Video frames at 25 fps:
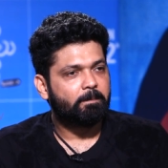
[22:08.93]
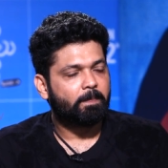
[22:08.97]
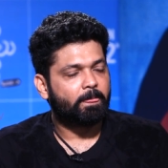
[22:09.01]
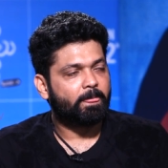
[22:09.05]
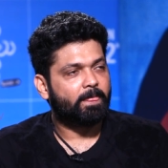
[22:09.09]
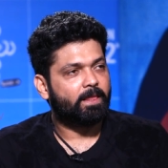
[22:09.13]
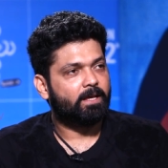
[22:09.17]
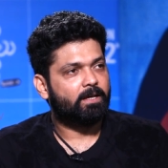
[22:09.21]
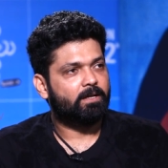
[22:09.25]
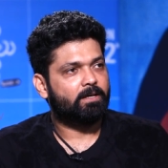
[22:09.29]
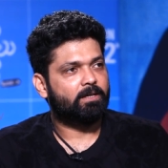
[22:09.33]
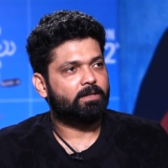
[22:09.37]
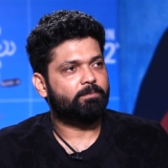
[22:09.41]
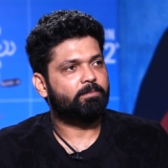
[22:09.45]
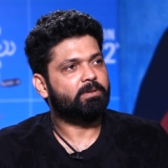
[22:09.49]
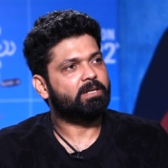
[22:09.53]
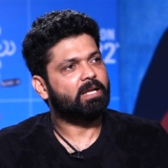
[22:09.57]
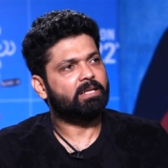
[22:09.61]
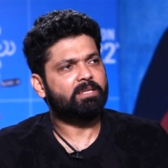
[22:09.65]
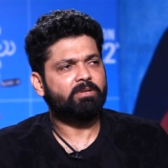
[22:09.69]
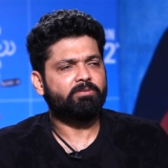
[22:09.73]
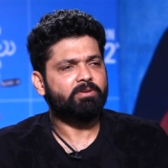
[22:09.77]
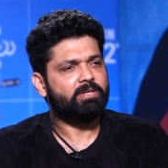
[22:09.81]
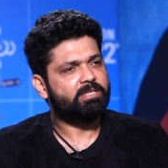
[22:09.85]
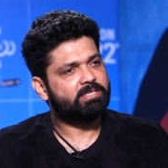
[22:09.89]
Uh, but
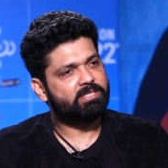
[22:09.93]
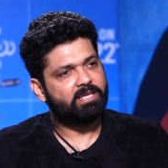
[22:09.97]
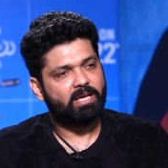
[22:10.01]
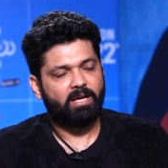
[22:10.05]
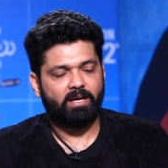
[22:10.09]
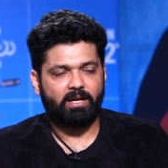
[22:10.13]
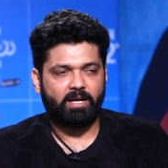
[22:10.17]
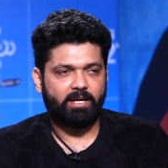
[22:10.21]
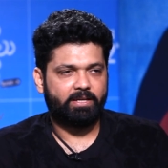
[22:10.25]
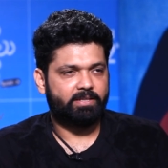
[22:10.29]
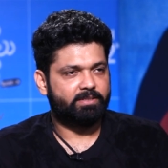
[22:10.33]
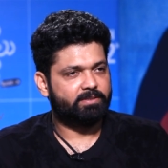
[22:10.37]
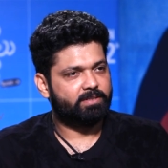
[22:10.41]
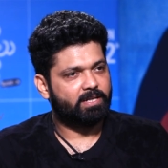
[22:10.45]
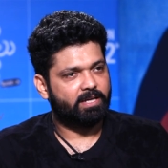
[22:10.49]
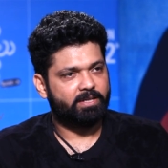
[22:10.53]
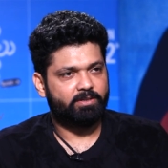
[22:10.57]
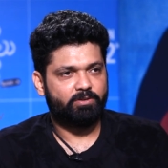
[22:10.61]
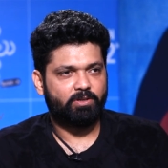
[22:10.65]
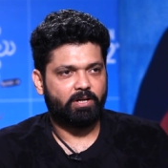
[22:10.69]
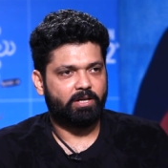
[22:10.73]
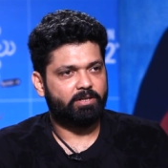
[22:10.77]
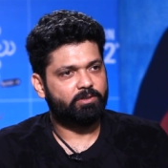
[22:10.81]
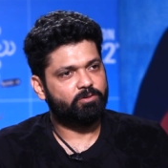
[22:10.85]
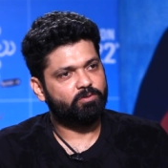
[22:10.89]
otherwise, yeah, I,
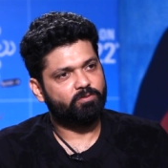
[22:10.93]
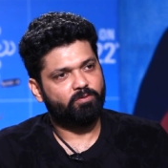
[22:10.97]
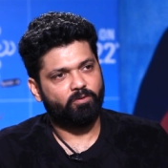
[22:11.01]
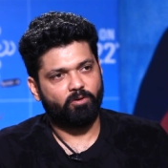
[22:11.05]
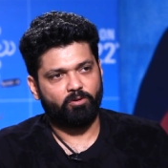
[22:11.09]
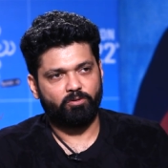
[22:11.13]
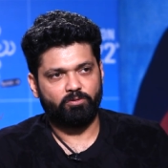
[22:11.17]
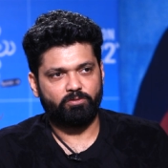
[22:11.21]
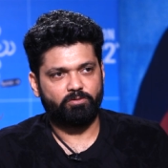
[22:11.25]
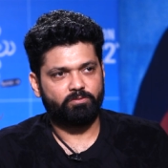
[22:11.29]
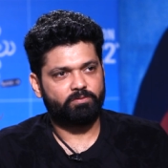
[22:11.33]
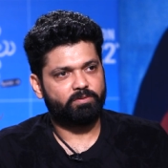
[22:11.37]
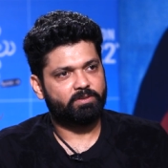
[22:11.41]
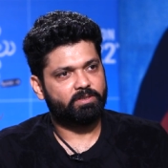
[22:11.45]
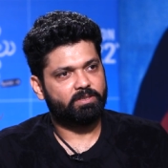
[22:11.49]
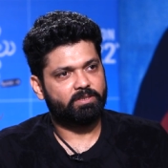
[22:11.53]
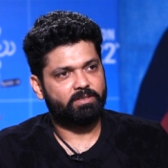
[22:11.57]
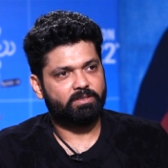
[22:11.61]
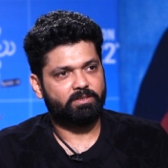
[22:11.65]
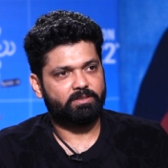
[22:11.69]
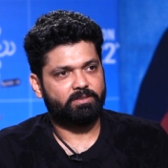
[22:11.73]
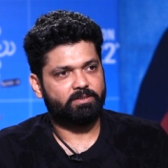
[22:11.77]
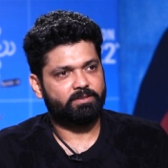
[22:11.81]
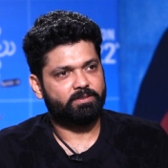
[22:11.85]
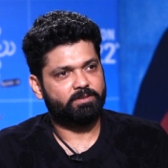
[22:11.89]
I, I do follow.
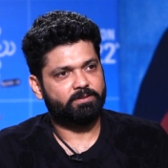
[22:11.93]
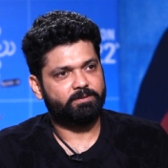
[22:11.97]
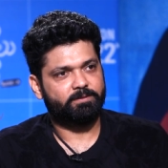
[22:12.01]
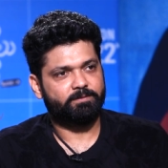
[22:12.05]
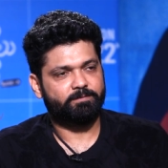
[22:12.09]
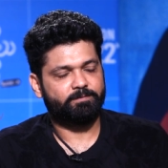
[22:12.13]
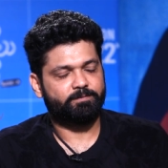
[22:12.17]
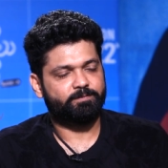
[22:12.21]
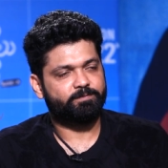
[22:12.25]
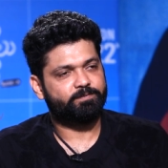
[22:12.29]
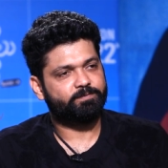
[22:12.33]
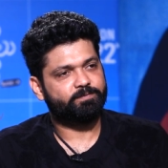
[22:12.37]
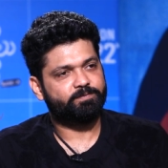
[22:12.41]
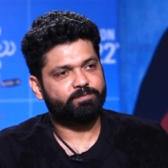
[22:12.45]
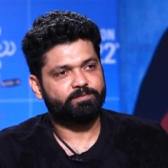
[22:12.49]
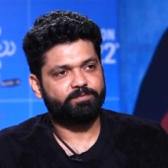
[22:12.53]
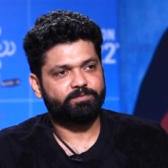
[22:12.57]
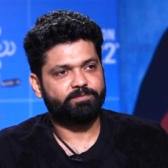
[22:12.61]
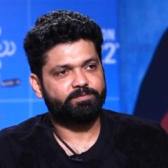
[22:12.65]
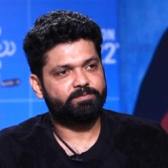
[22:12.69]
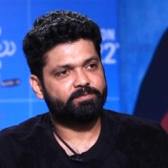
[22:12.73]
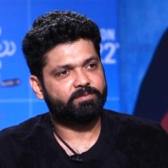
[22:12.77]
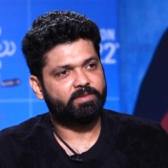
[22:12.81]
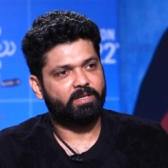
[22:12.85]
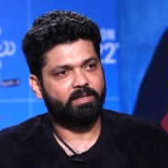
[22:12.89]

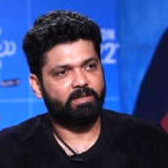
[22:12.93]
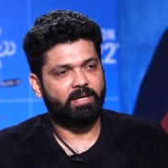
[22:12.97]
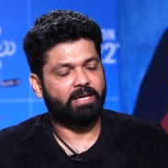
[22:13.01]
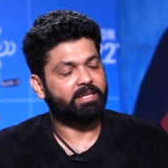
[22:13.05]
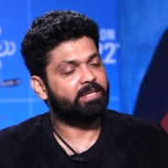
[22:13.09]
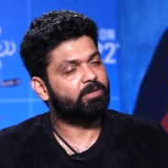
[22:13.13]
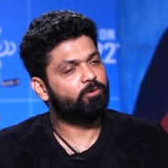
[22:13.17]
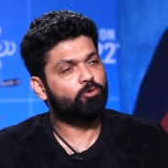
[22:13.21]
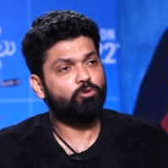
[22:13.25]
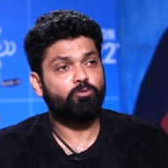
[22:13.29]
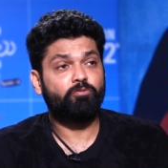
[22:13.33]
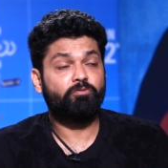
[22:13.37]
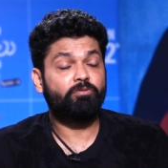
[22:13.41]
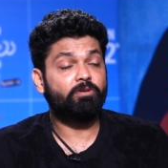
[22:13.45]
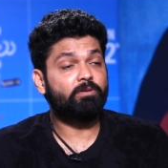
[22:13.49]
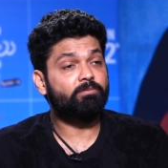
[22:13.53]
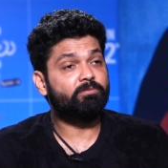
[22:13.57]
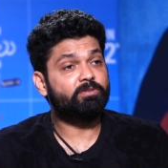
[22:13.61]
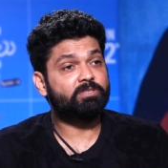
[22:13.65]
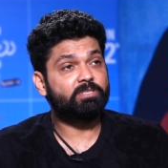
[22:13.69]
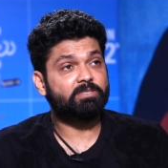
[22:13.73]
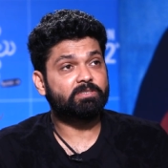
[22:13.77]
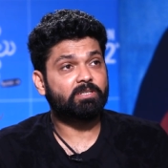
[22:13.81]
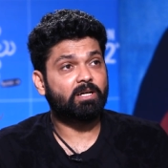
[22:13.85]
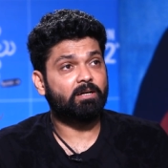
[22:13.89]
Uh, yeah. Any good film
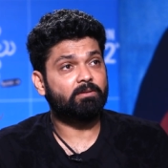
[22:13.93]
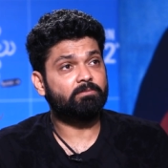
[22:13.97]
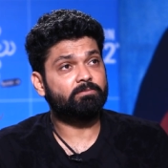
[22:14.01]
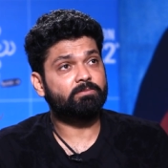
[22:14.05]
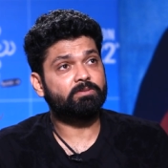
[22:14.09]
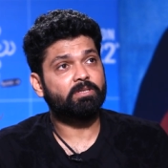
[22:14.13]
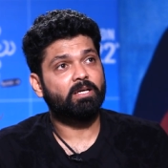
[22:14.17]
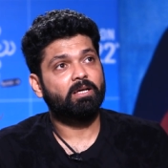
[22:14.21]
which is comes,